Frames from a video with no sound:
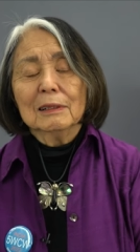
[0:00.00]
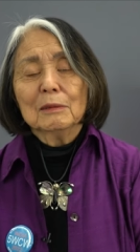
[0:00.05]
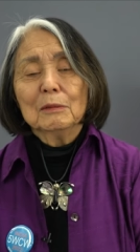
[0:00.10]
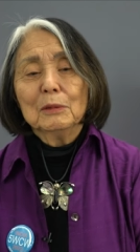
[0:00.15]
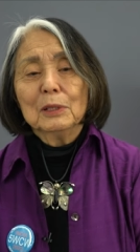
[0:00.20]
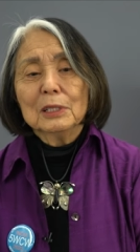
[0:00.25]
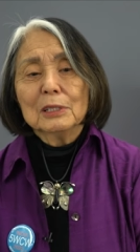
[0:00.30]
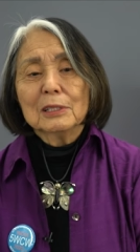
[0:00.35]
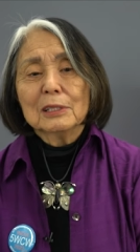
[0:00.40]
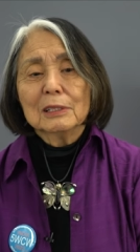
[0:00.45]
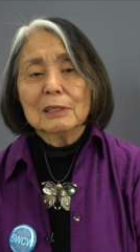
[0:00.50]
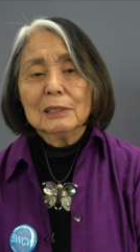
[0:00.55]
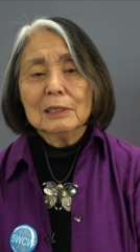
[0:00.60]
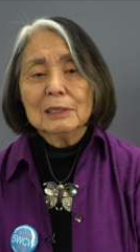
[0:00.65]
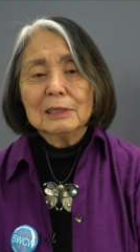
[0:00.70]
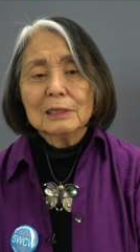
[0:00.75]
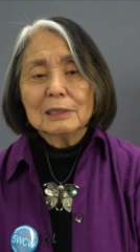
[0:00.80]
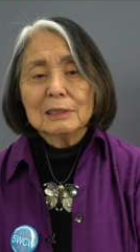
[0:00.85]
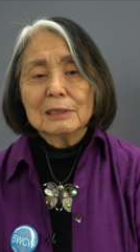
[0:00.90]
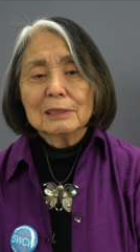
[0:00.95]
which
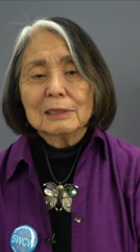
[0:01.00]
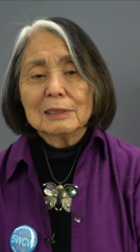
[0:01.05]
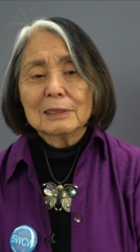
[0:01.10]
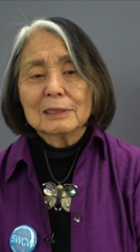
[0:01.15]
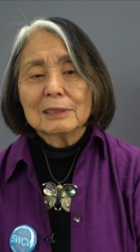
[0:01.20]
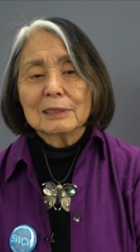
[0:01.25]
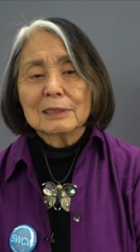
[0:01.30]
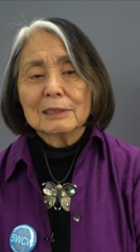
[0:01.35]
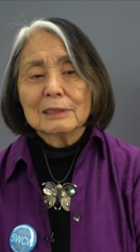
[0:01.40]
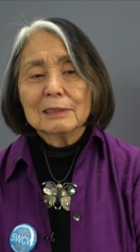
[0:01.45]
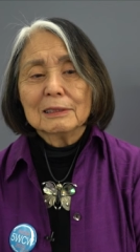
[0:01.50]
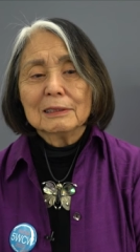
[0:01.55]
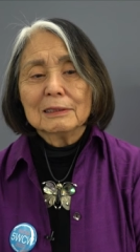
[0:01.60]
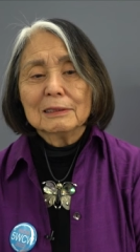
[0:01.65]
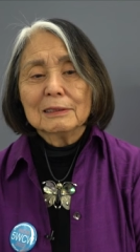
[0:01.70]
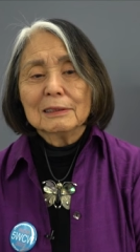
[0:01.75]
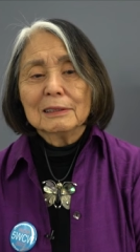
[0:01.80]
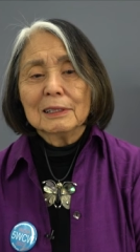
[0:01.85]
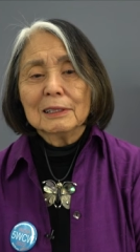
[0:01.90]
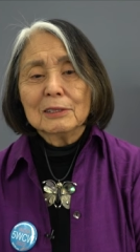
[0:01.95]
is
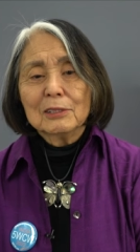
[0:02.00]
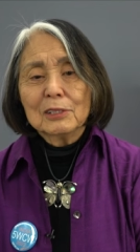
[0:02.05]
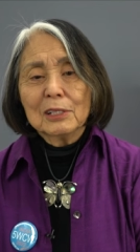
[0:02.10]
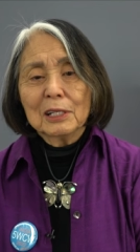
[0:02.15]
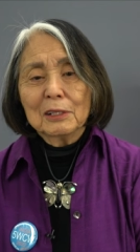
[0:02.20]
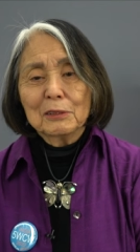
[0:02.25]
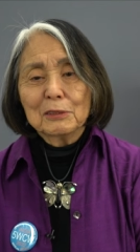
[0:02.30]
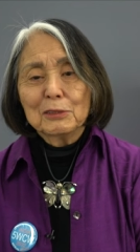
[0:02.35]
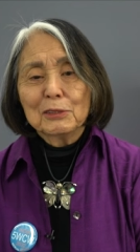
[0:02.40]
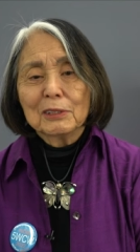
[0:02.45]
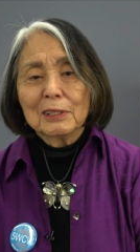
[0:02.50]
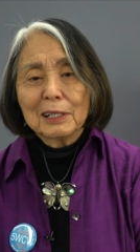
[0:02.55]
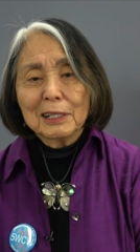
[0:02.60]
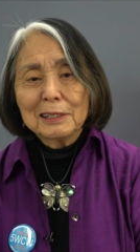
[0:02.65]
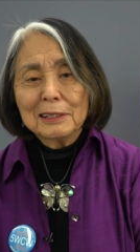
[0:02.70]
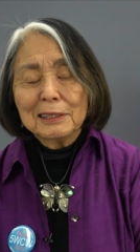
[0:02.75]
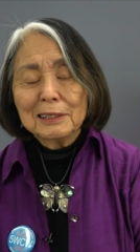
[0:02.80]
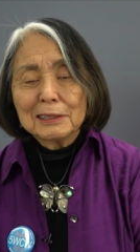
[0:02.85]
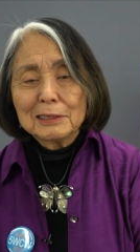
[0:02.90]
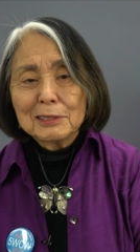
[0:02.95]
a shadow
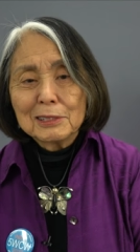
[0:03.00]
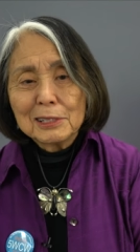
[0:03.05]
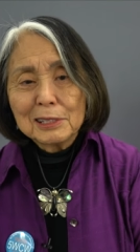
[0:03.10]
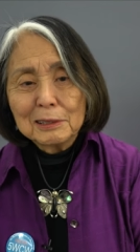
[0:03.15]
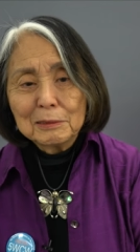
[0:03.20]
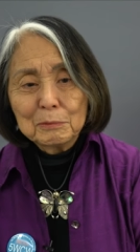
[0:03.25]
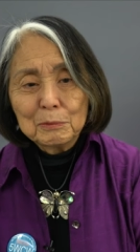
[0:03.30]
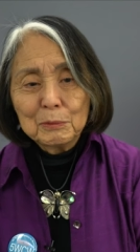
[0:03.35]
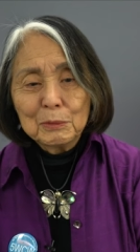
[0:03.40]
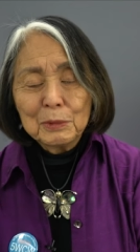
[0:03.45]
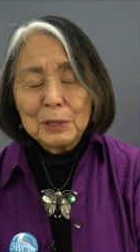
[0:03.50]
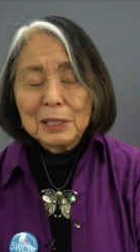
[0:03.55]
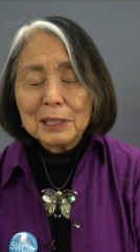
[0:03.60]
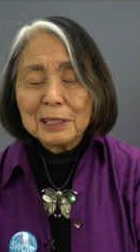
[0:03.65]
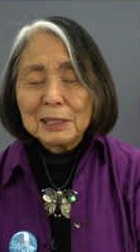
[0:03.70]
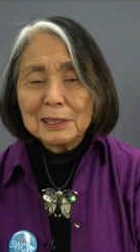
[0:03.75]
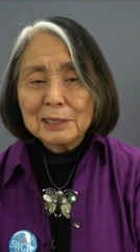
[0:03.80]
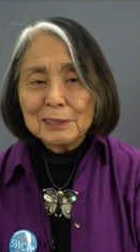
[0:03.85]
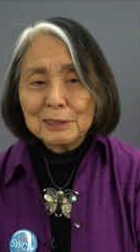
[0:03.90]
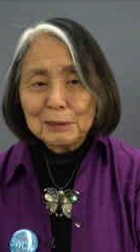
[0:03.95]
side that she may
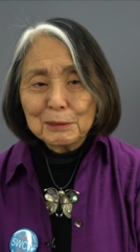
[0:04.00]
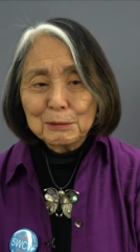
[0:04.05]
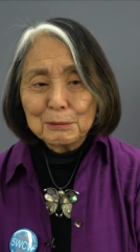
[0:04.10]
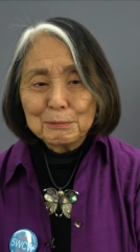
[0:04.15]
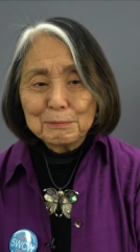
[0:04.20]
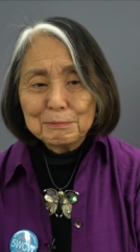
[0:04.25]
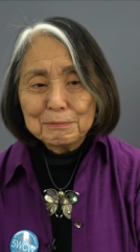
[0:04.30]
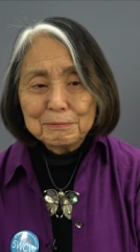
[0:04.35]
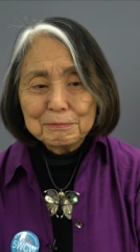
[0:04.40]
need to